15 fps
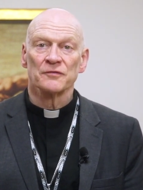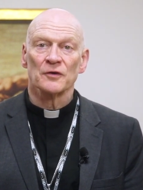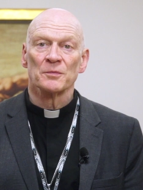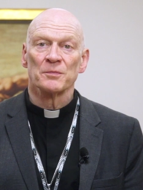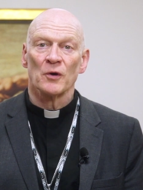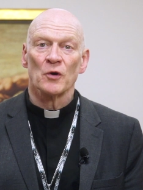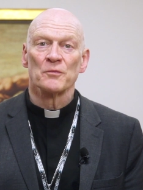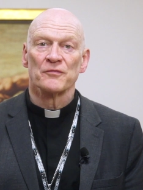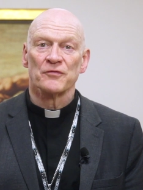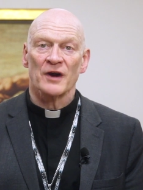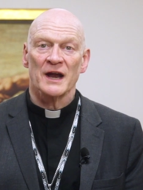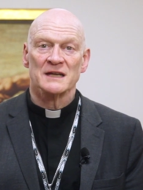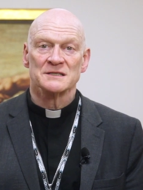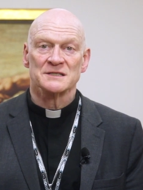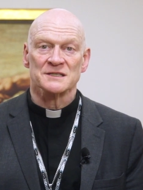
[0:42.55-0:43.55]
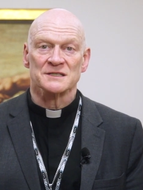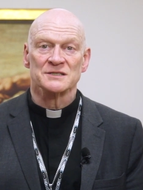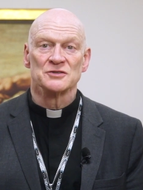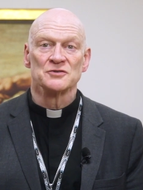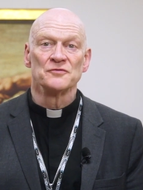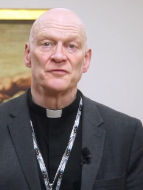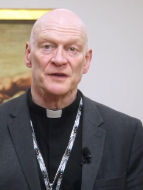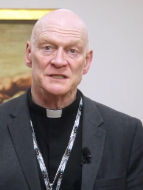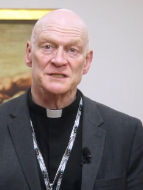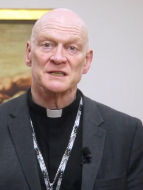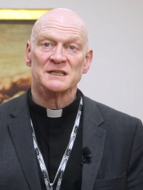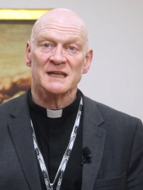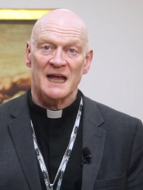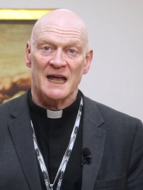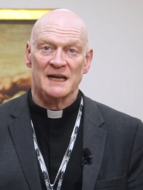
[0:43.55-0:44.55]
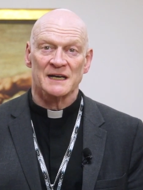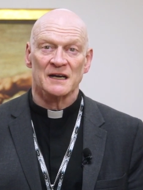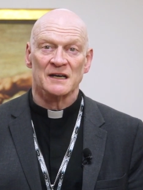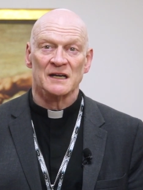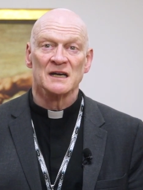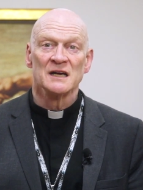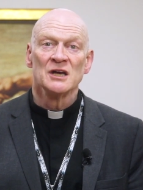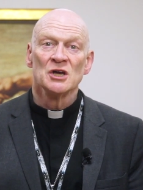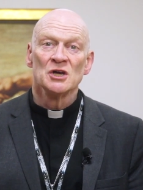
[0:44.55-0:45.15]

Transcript: for Pope Francis to visit Canada